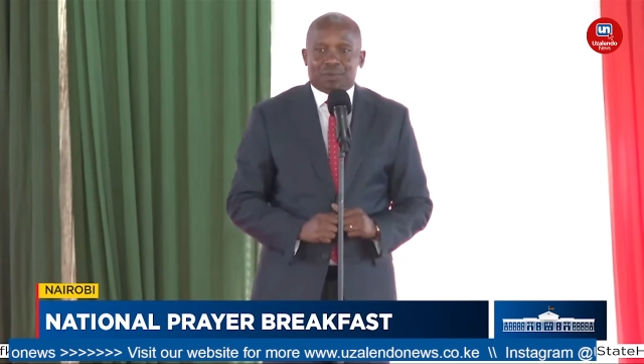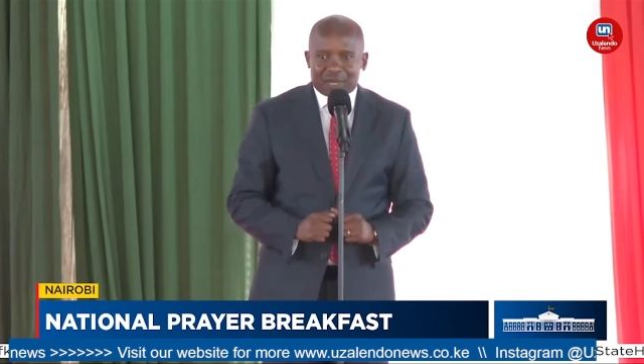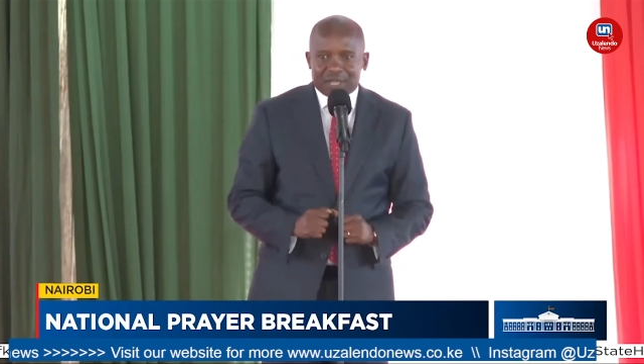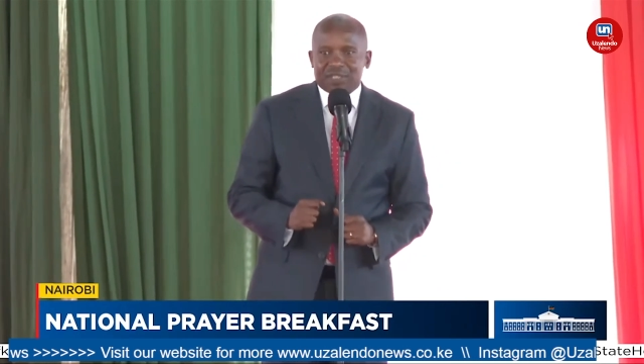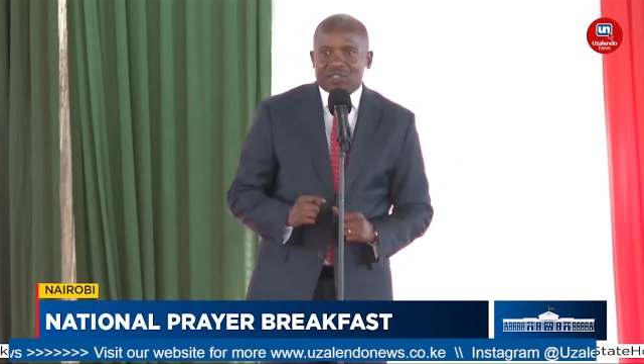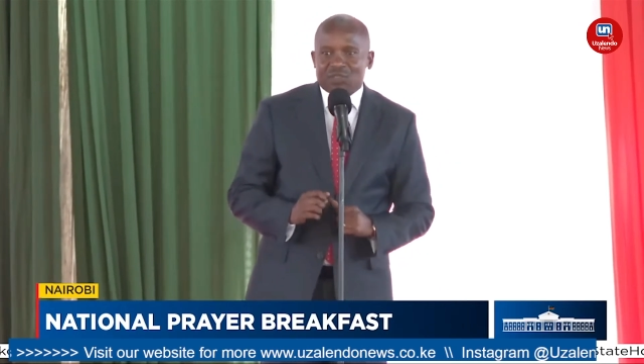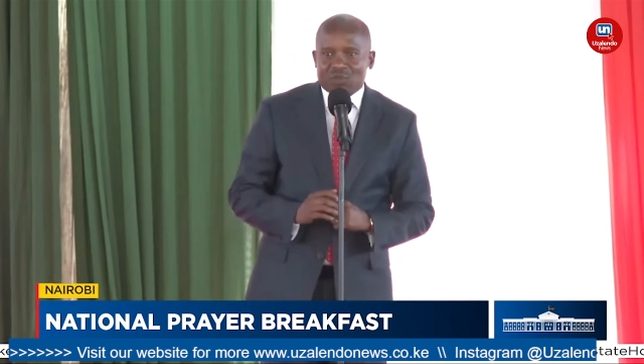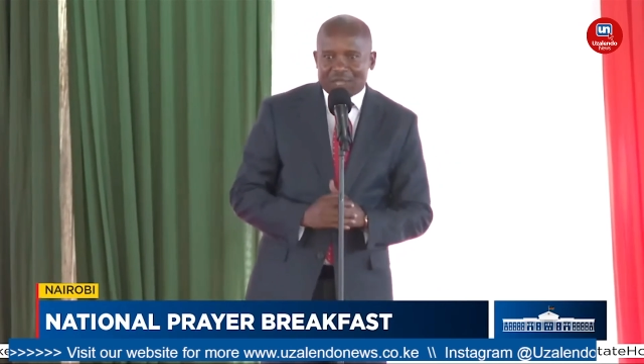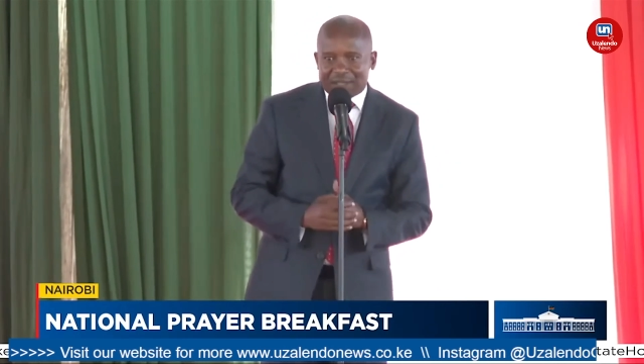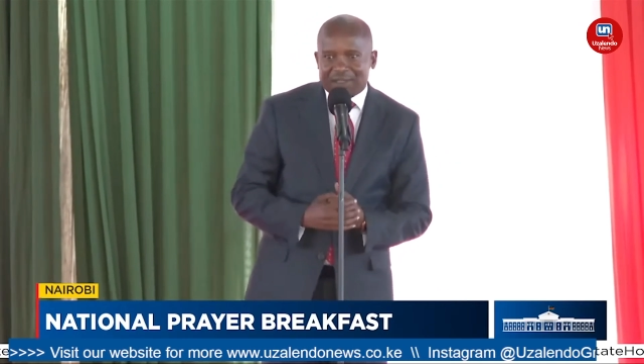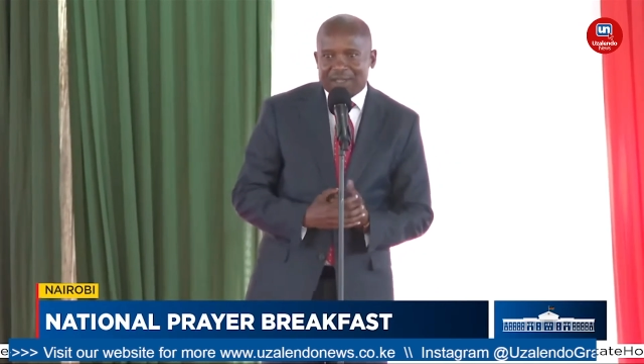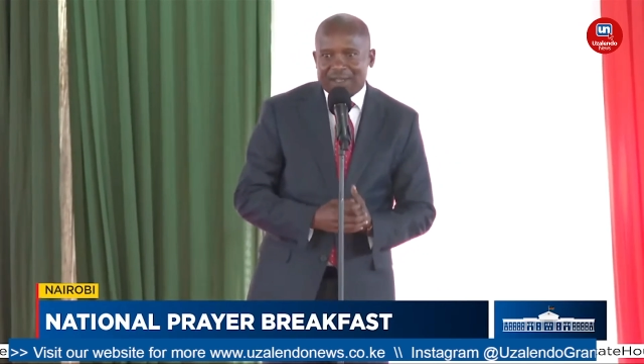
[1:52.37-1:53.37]
prays
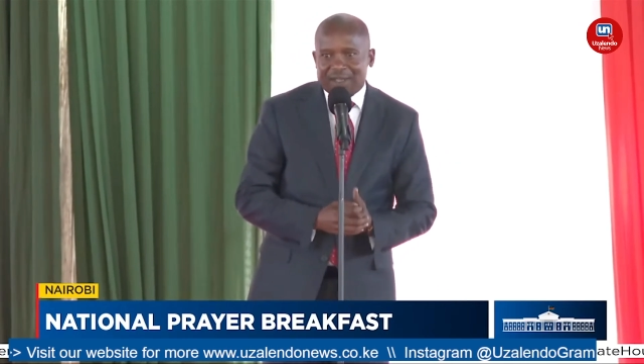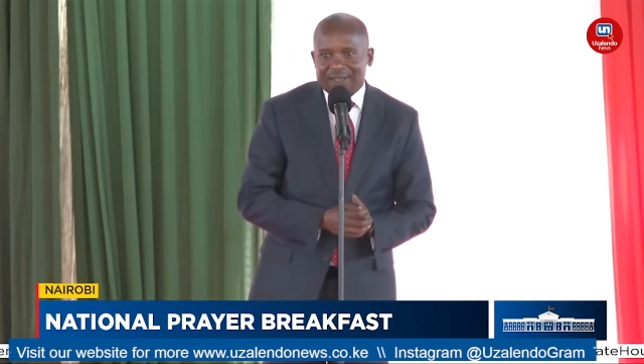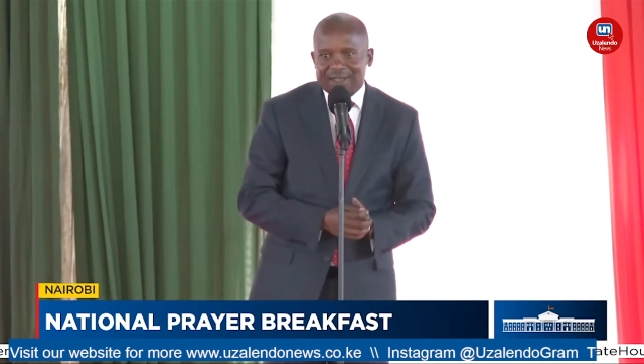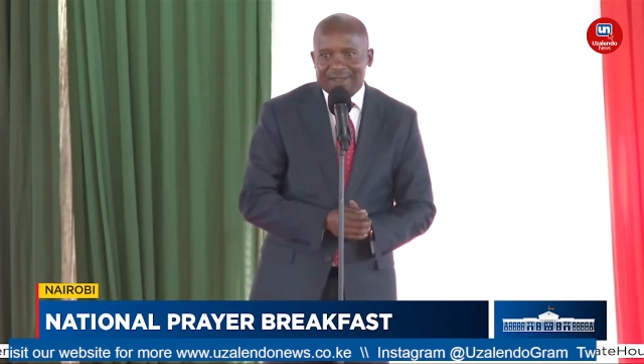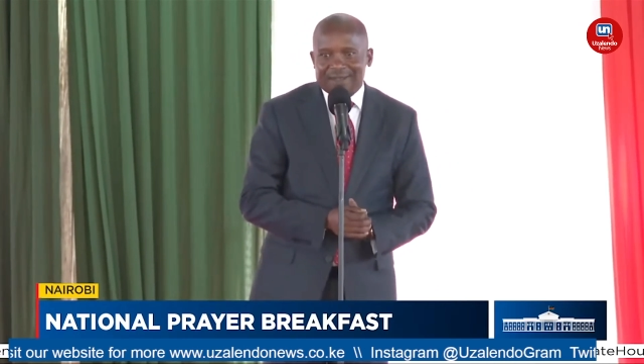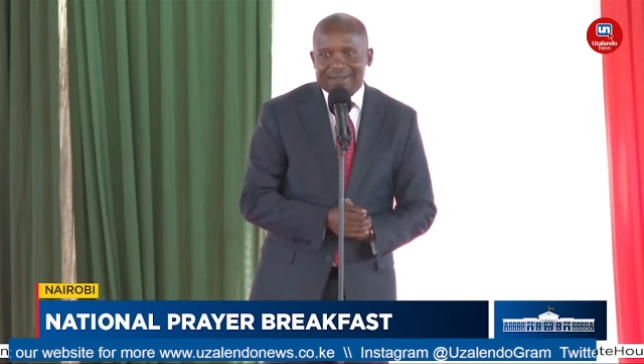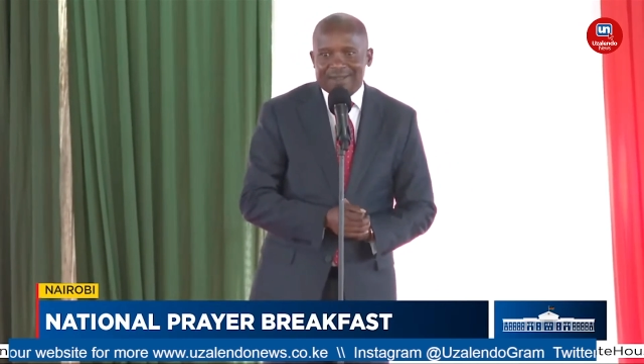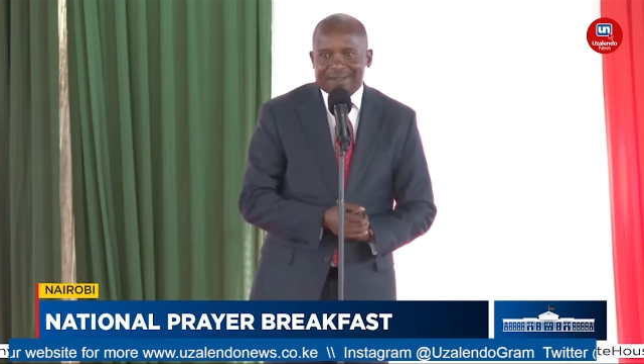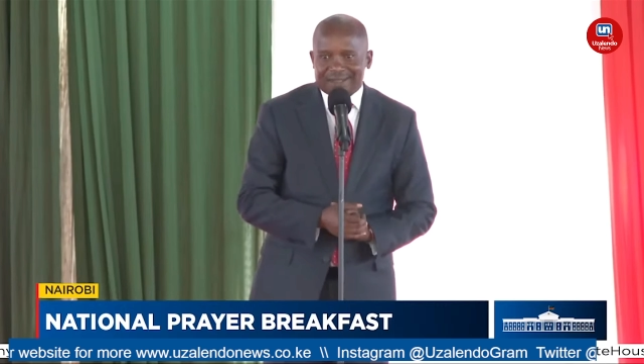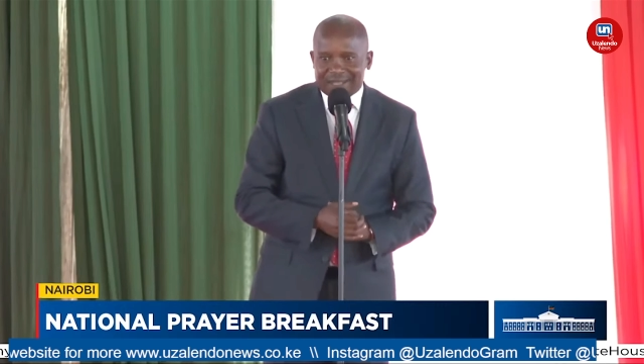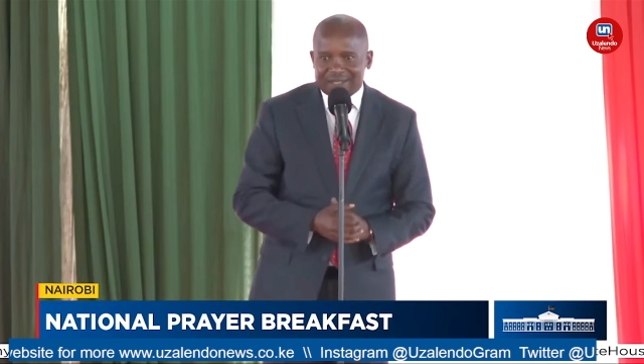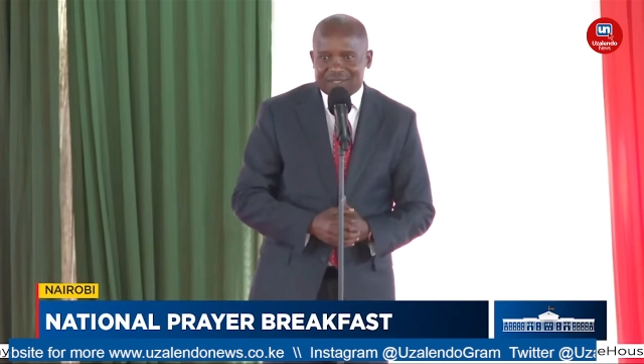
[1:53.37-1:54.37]
together
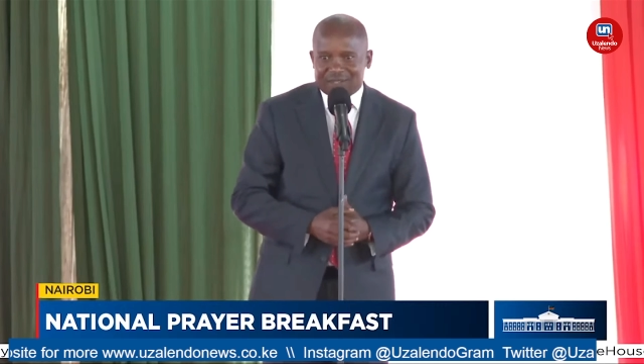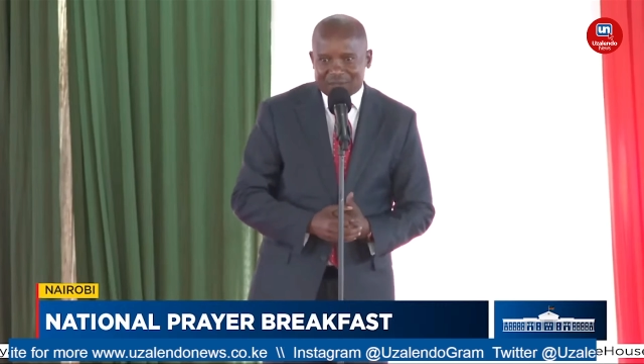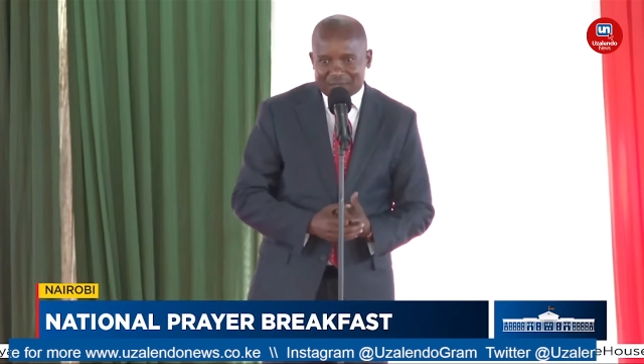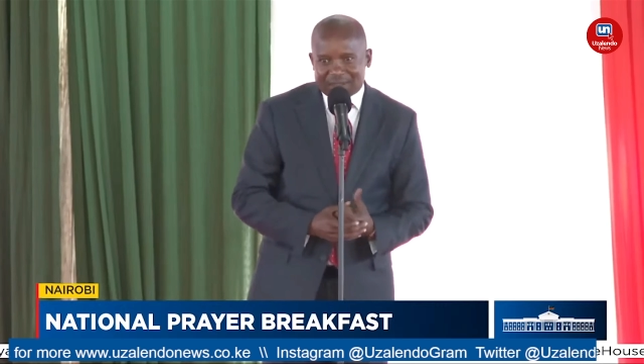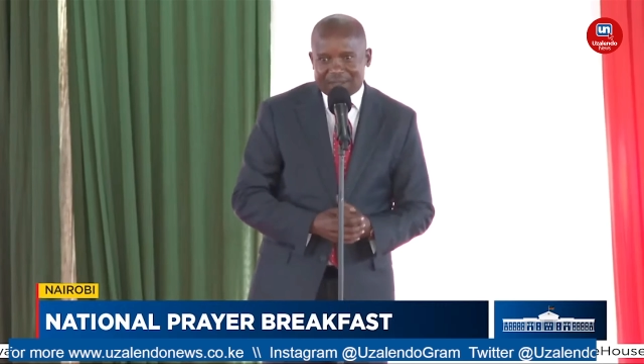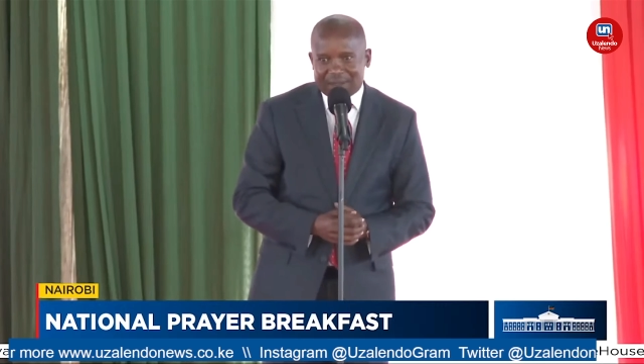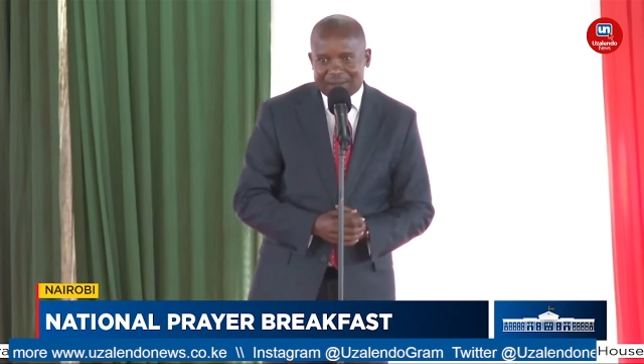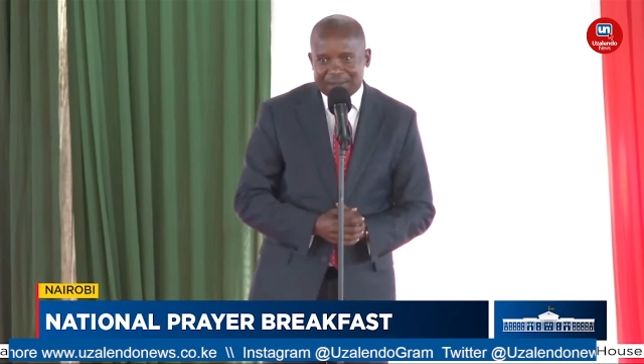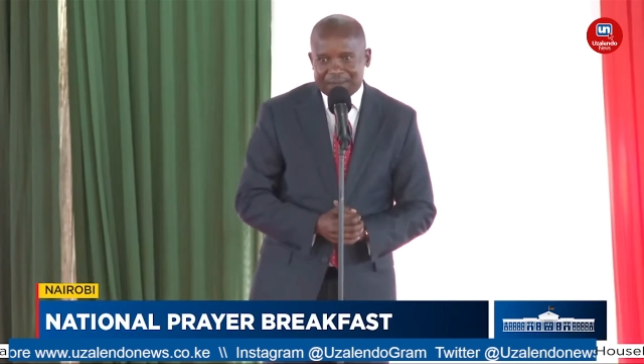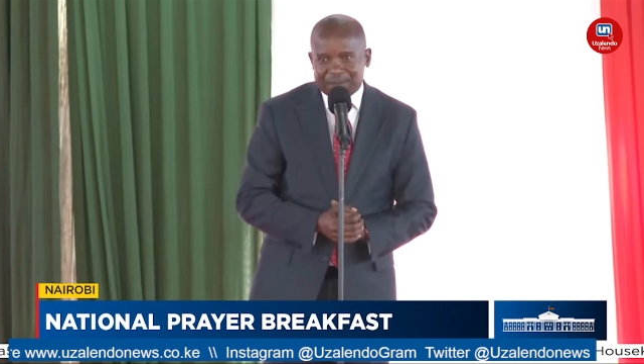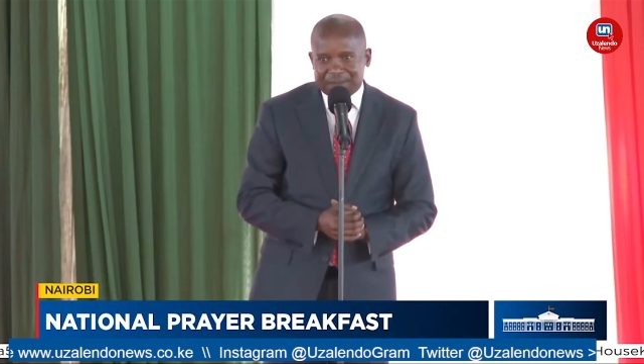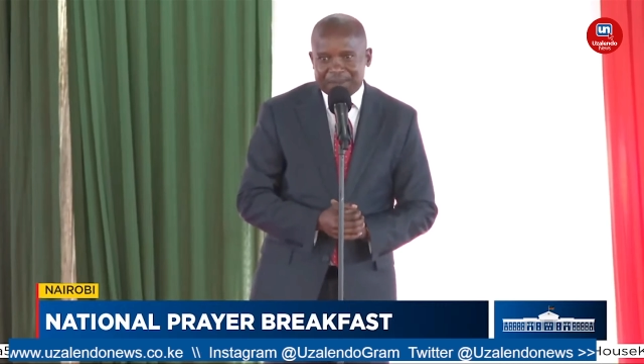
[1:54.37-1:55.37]
stays together.